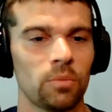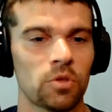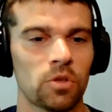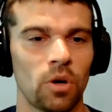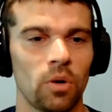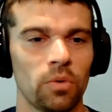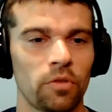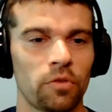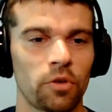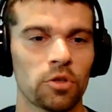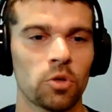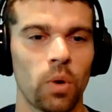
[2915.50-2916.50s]
So the
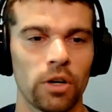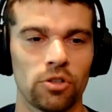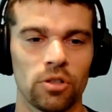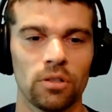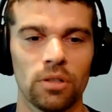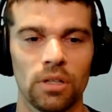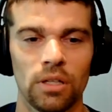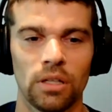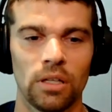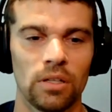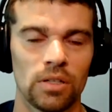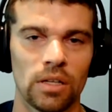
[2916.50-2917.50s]
first question,
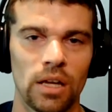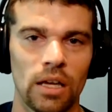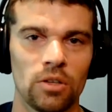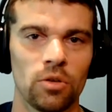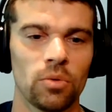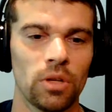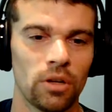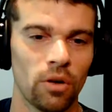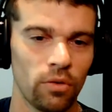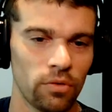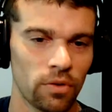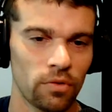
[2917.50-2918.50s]
is it a unit
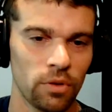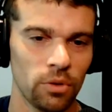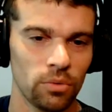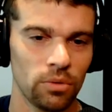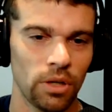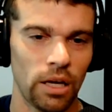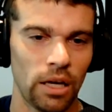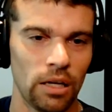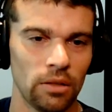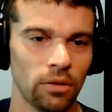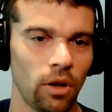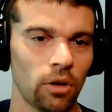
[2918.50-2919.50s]
overview,
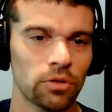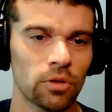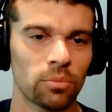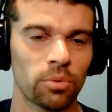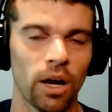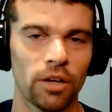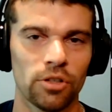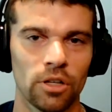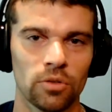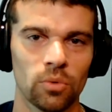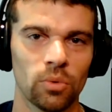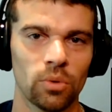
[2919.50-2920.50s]
a long-term
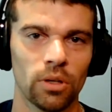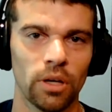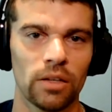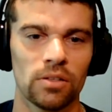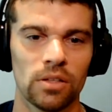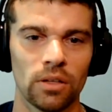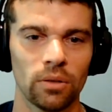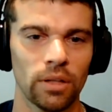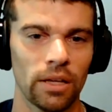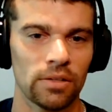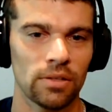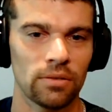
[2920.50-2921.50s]
project, or a single
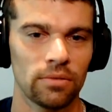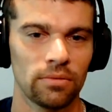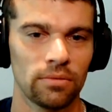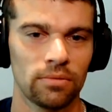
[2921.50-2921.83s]
lesson?